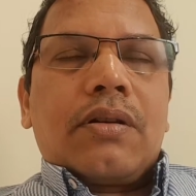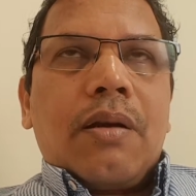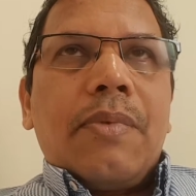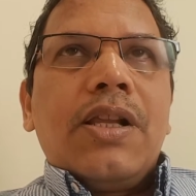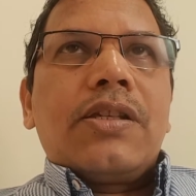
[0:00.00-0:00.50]

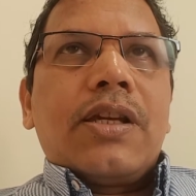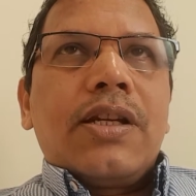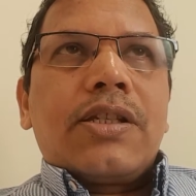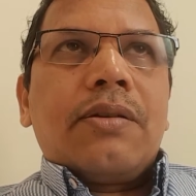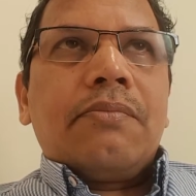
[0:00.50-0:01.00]
troubles
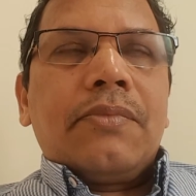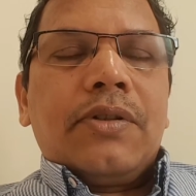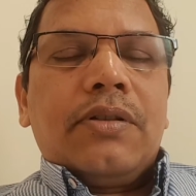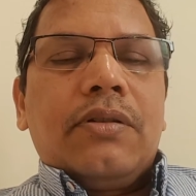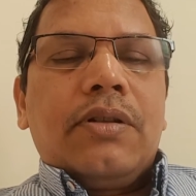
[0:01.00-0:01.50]
and
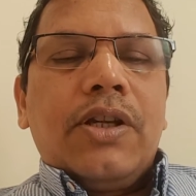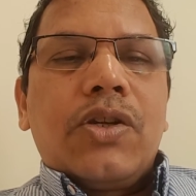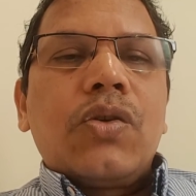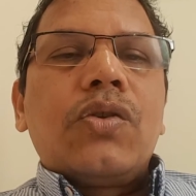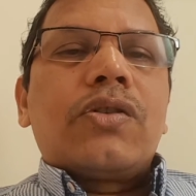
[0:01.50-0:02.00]
some
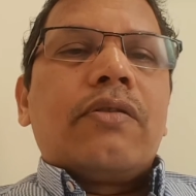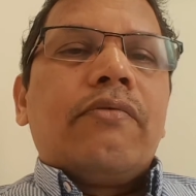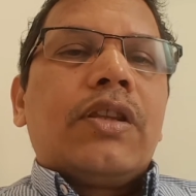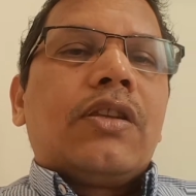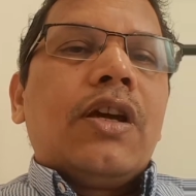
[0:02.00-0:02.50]
issues
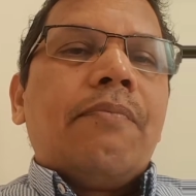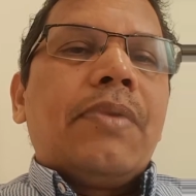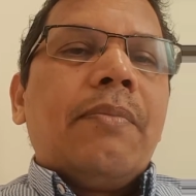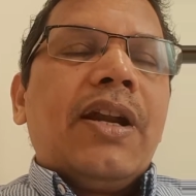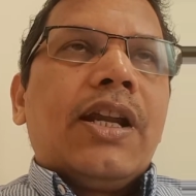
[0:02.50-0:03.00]
with the
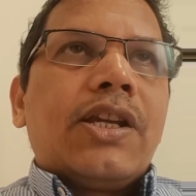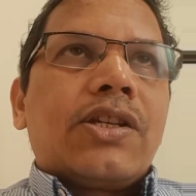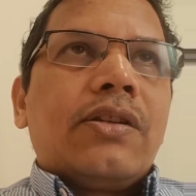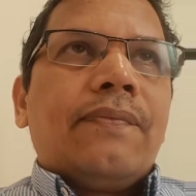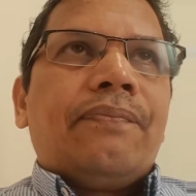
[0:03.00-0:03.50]

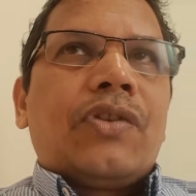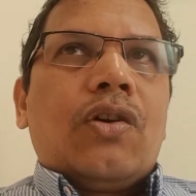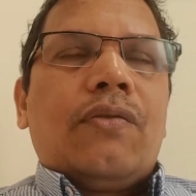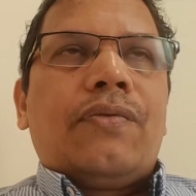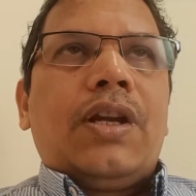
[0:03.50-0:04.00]
implementation
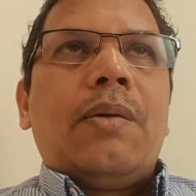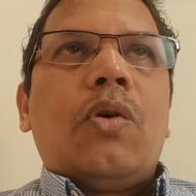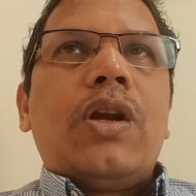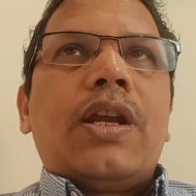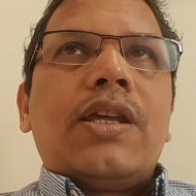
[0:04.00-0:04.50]
of
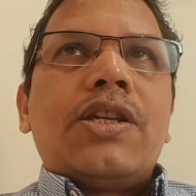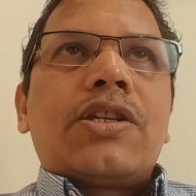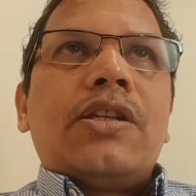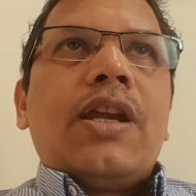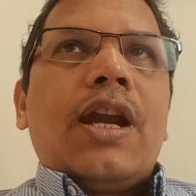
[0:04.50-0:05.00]

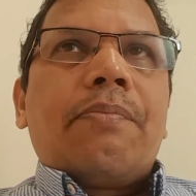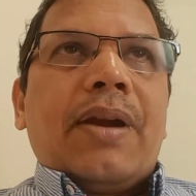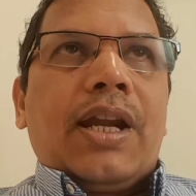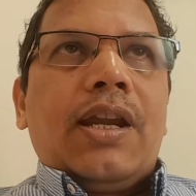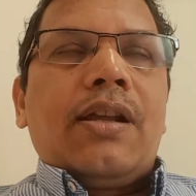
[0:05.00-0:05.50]
demonetization at
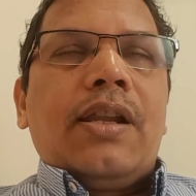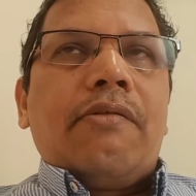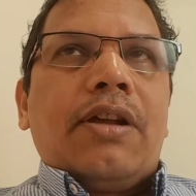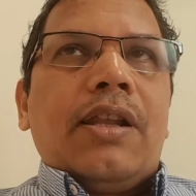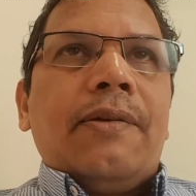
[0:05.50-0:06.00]
practical
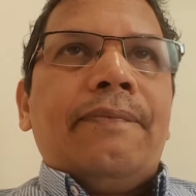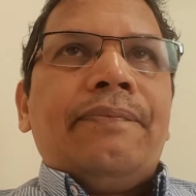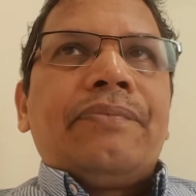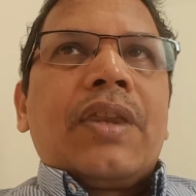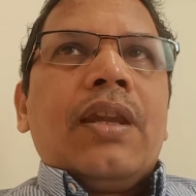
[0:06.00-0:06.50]
level,
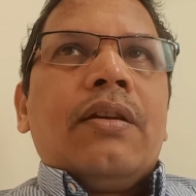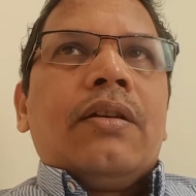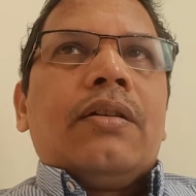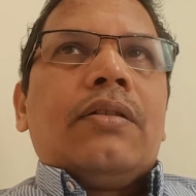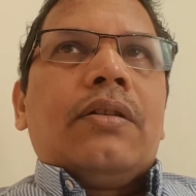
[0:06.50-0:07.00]

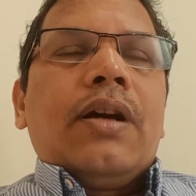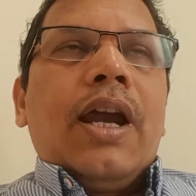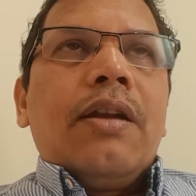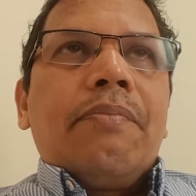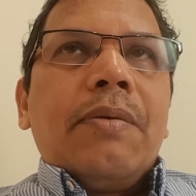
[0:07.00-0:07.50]

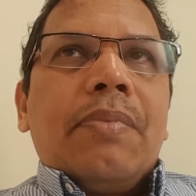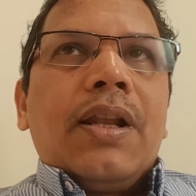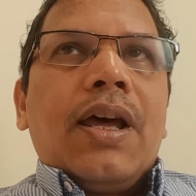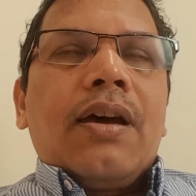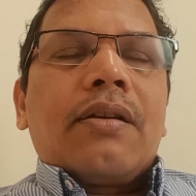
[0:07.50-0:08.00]
and
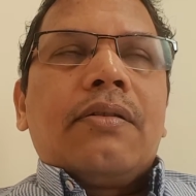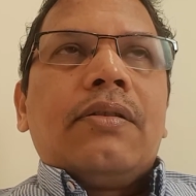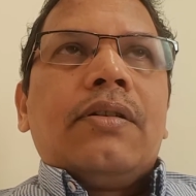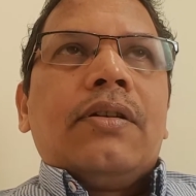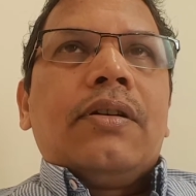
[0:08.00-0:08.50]
people are
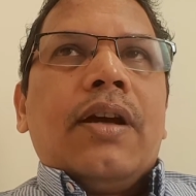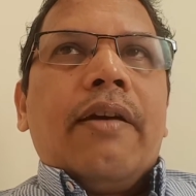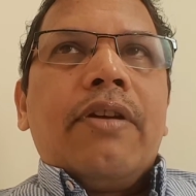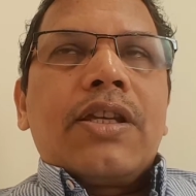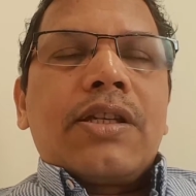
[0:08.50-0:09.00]

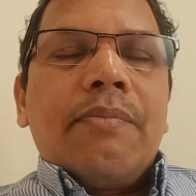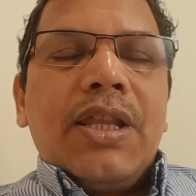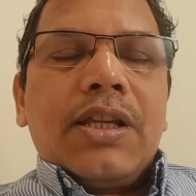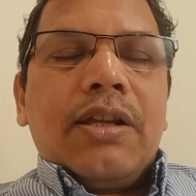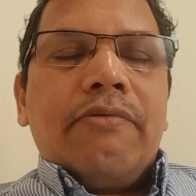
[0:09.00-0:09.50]
having
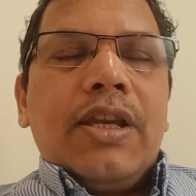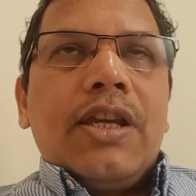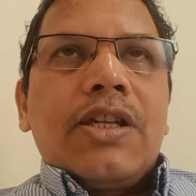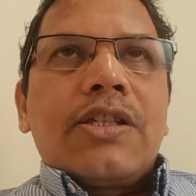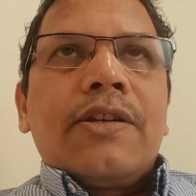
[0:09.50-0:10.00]
some
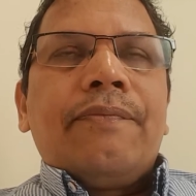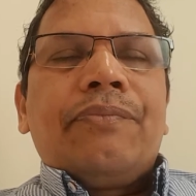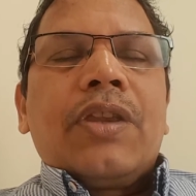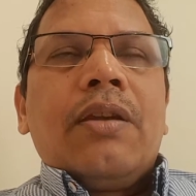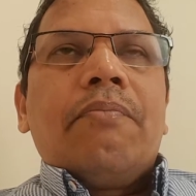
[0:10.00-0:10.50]
inconvenience.
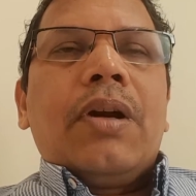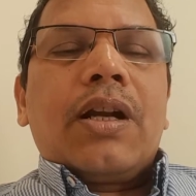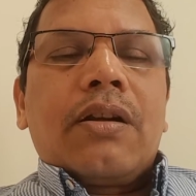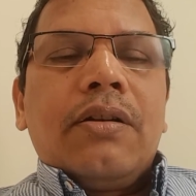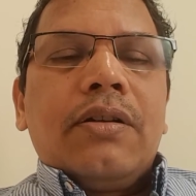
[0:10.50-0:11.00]

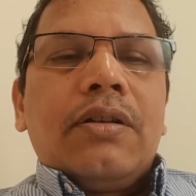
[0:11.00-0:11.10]
But